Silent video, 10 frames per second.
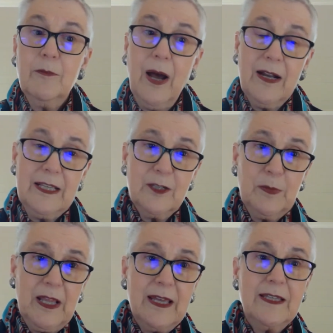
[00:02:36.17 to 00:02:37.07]
Bonney's
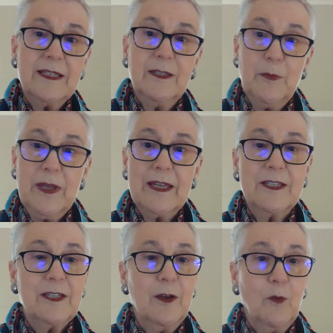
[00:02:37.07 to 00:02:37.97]
Place
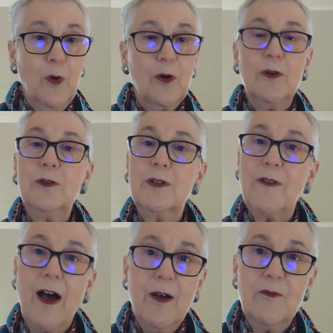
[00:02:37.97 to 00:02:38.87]
depicts a world
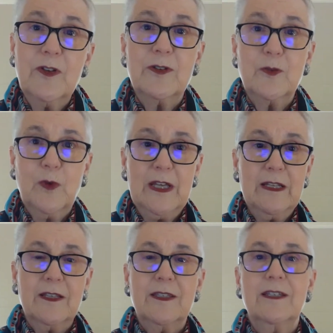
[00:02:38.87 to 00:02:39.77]
of obvious
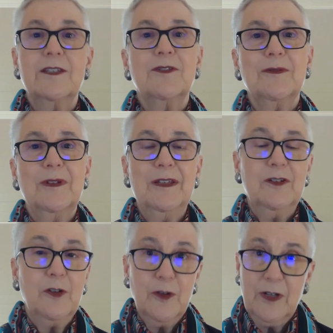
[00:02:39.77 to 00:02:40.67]
weaknesses,
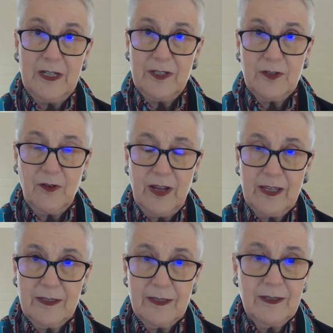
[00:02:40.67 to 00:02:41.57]
enduring
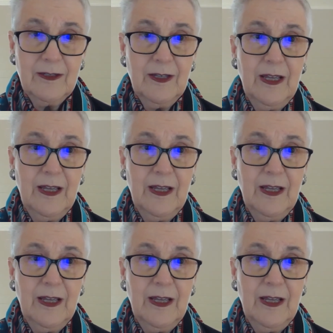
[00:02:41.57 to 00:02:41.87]
strengths,